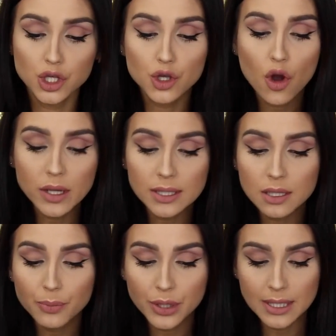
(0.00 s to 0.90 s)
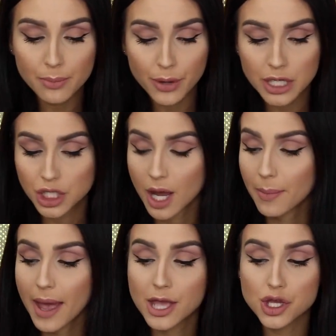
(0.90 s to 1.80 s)
You go into the Print and Pray
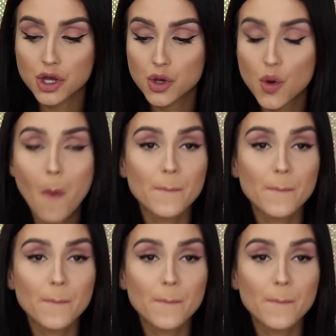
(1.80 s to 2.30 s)
shop and you